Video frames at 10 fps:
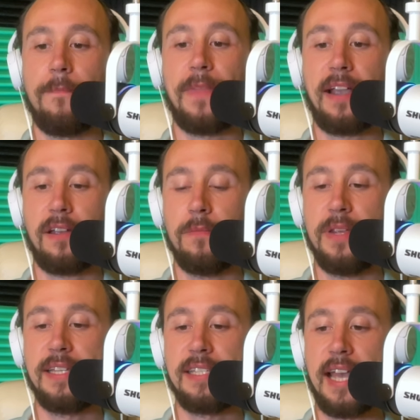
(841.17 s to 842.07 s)
That could
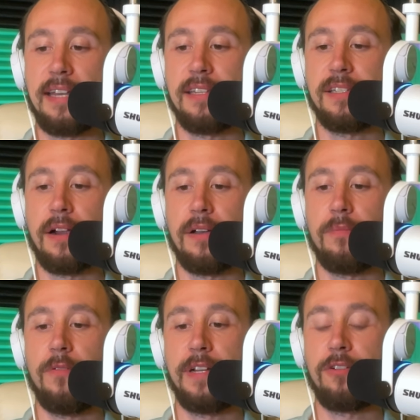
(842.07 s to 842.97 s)
be a sign to start
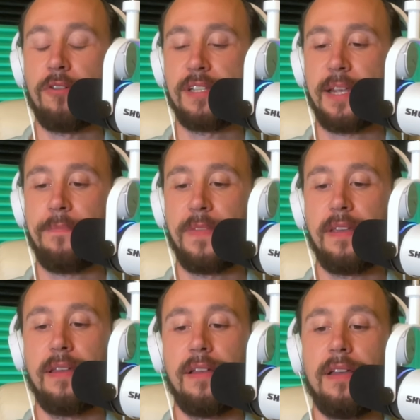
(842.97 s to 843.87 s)
moving towards it.
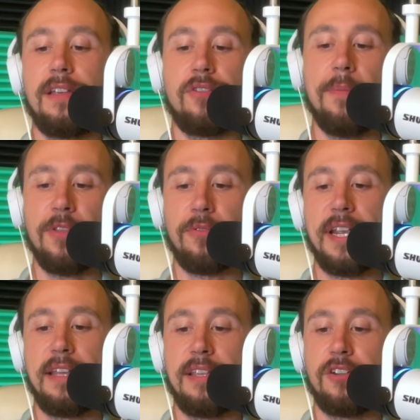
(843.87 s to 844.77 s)
So, number
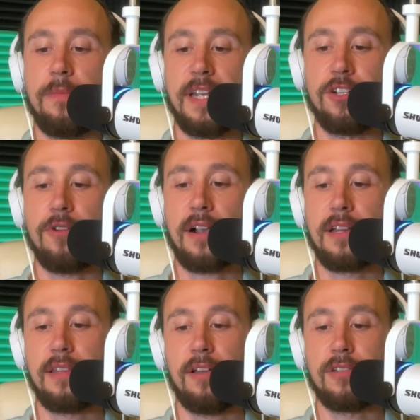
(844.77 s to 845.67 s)
3, they show me a
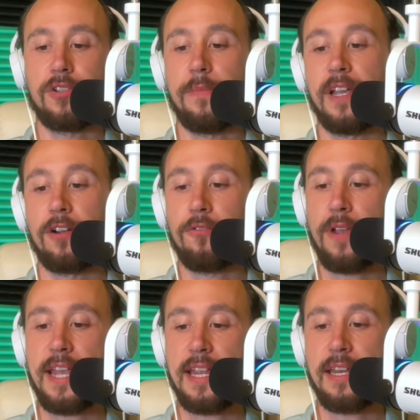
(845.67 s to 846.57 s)
truck. They also show me a
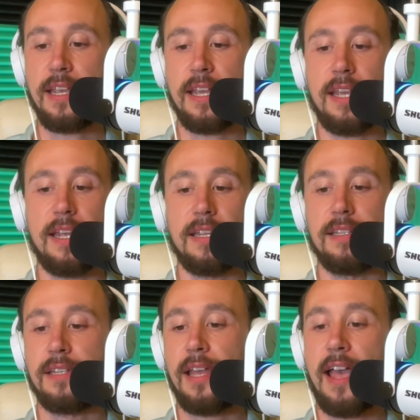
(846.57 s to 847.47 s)
crane
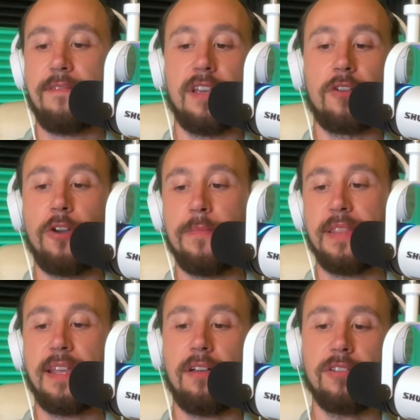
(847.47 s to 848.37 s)
and heavy
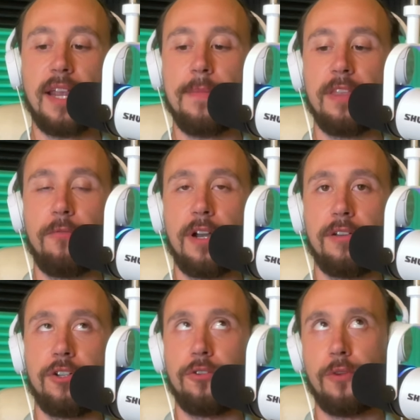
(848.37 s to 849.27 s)
equipment. They also gave me the
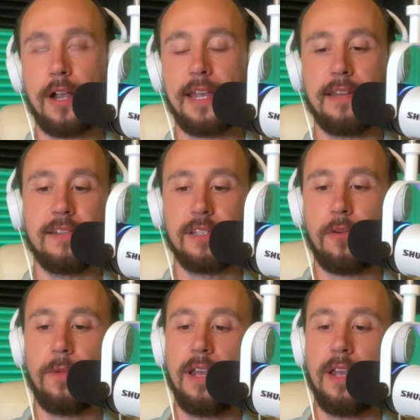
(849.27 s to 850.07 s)
word truckin'. So,